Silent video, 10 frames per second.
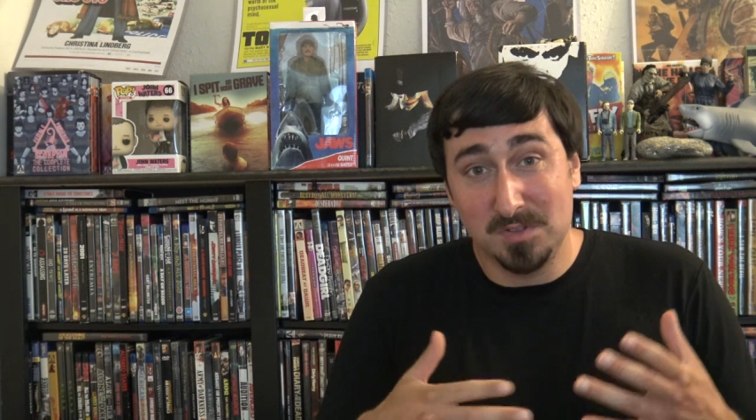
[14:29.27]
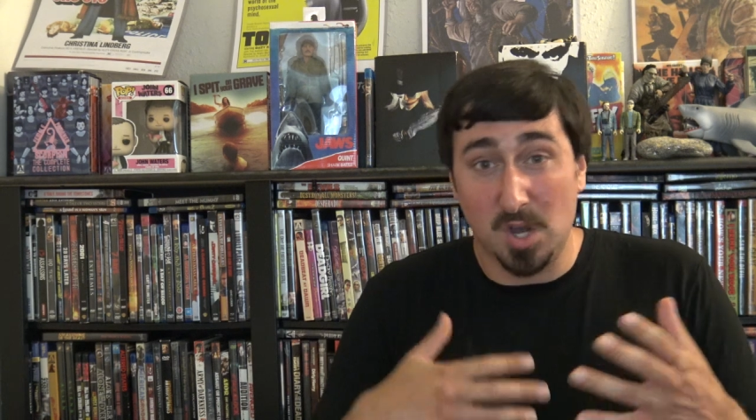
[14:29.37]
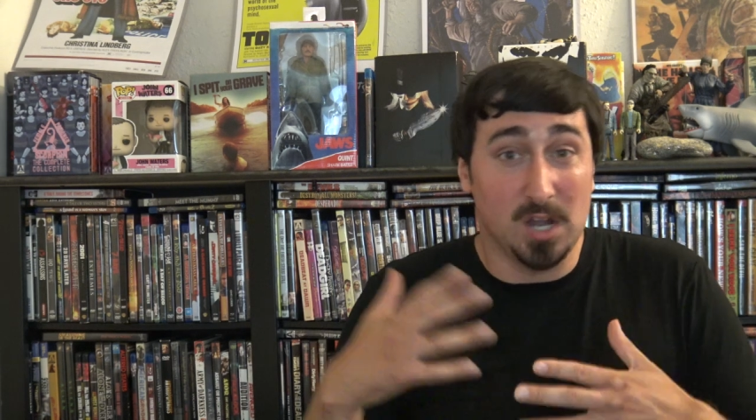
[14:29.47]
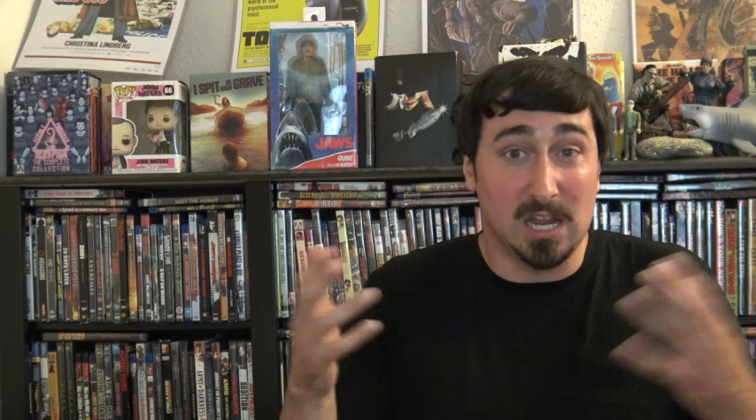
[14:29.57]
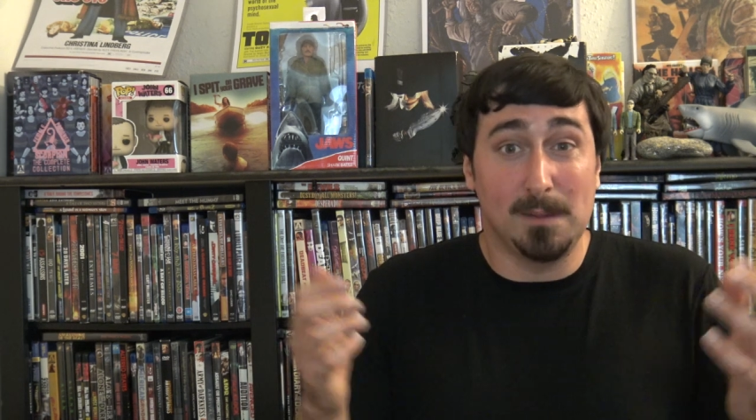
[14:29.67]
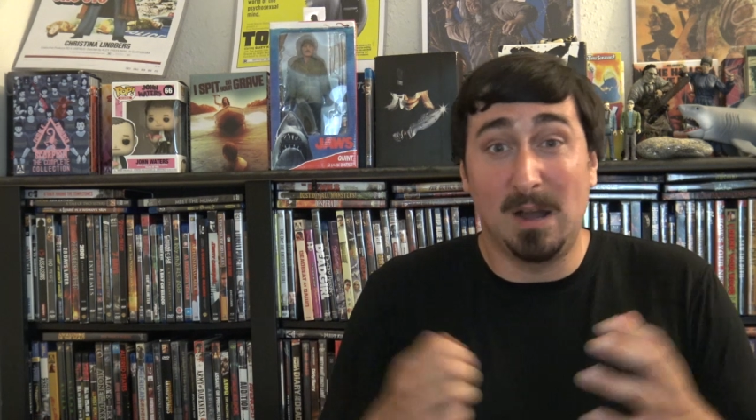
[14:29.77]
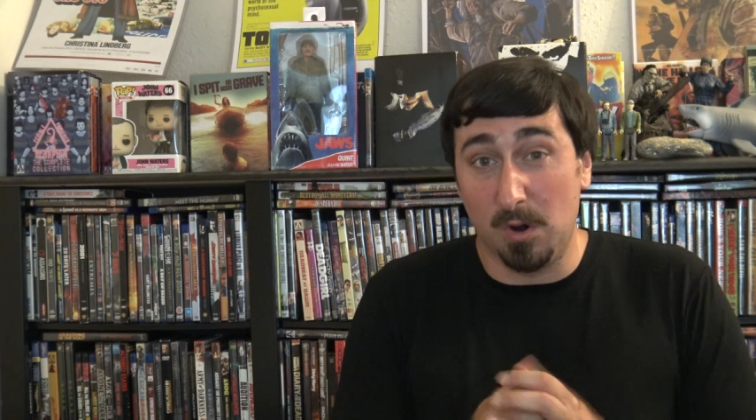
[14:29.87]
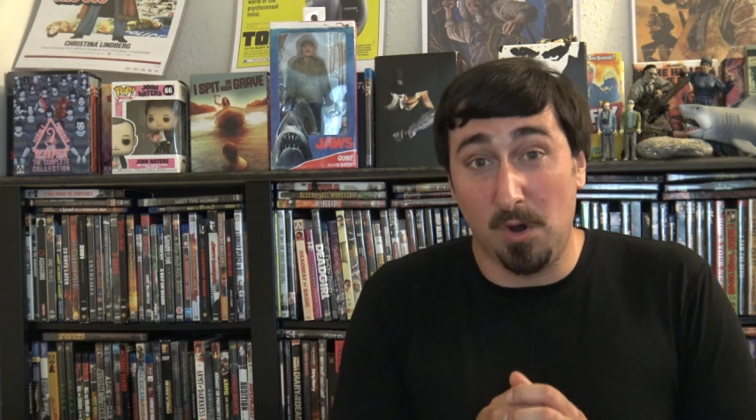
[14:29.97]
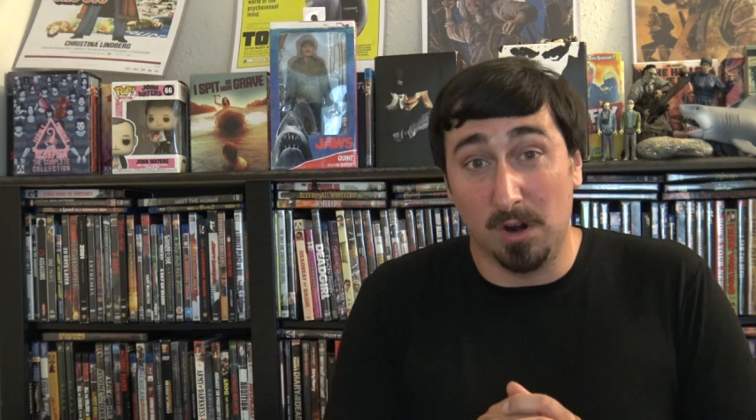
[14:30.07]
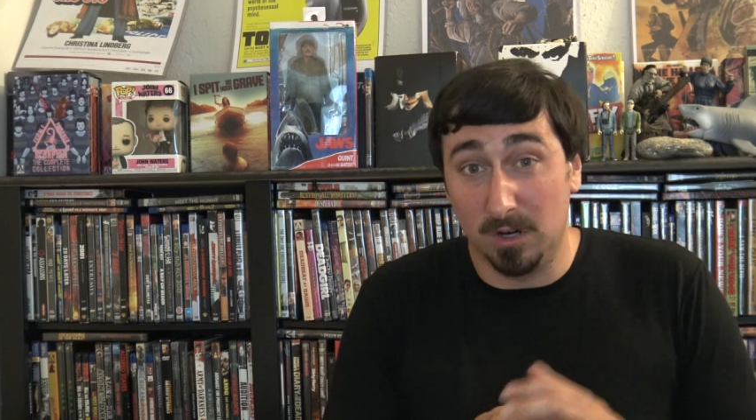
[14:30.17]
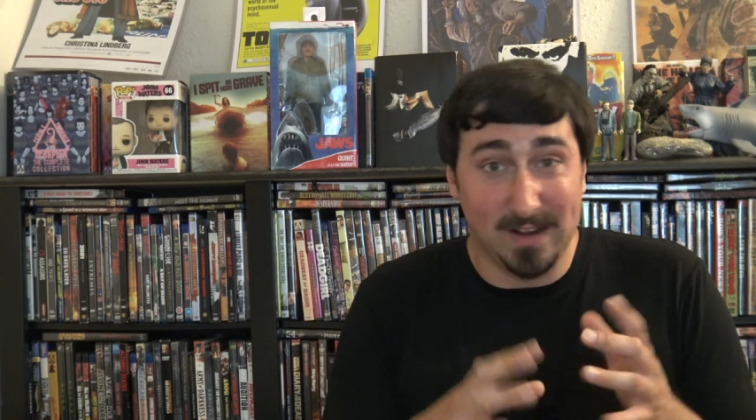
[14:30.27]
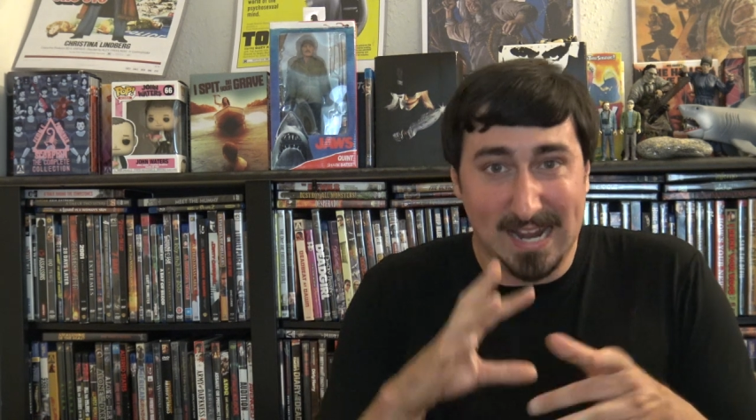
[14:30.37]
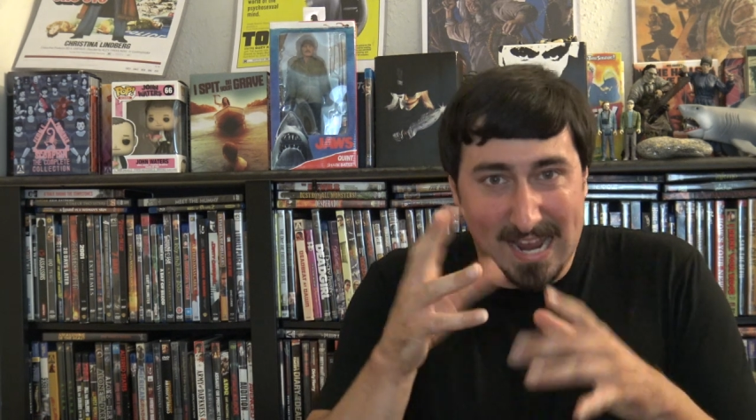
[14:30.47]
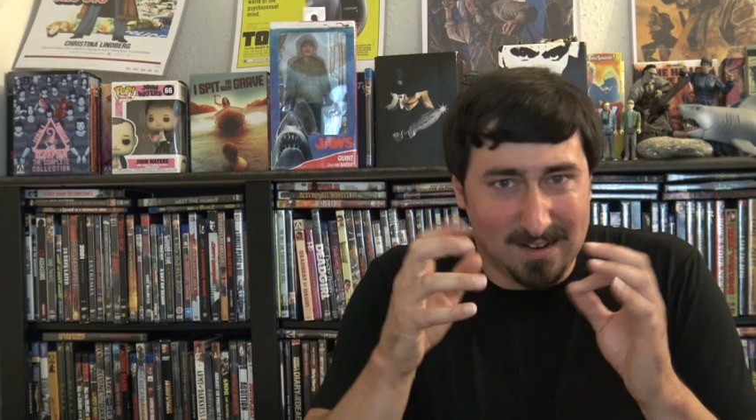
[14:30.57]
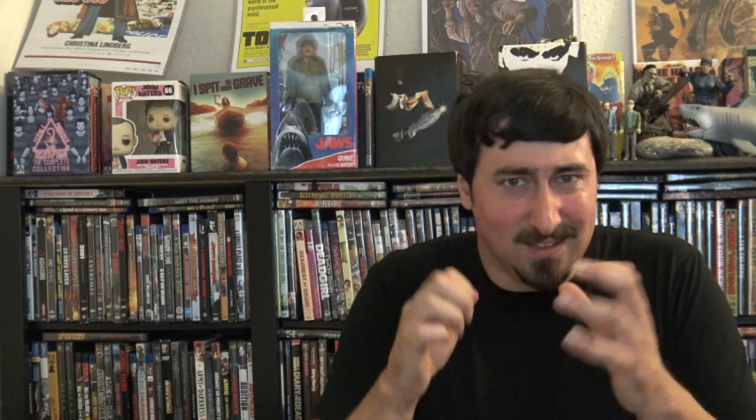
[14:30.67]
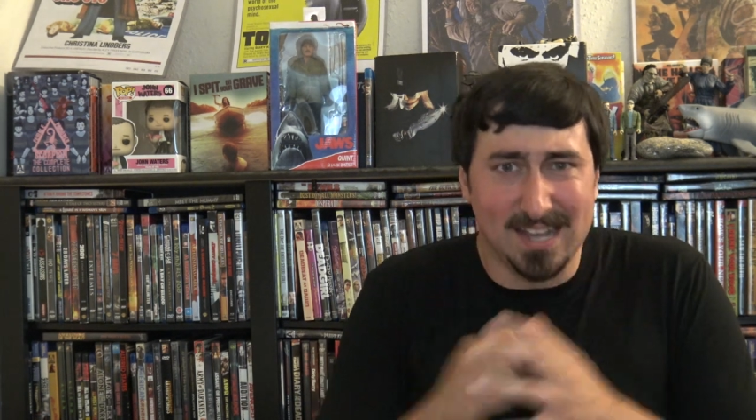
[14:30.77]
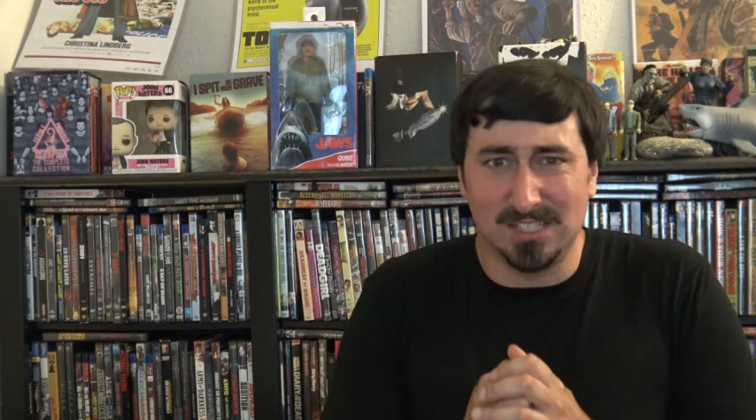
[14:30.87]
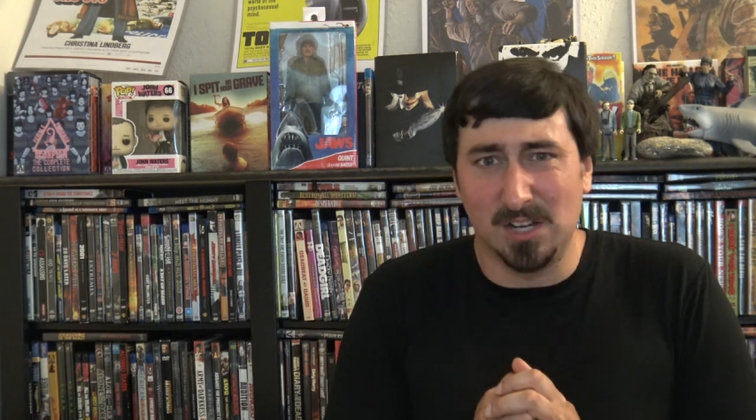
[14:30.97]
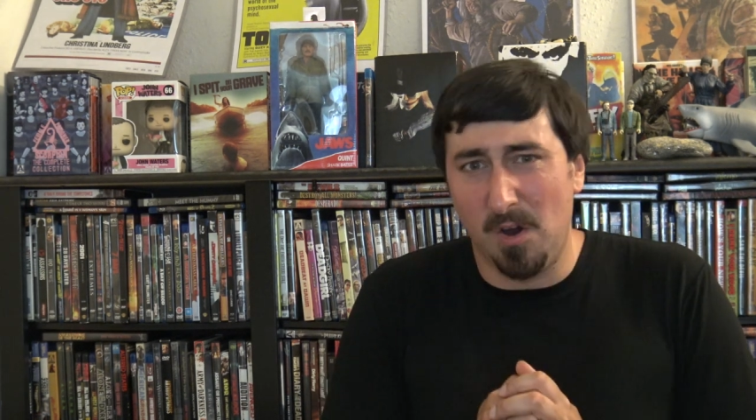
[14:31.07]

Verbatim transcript: talking about horror and analyzing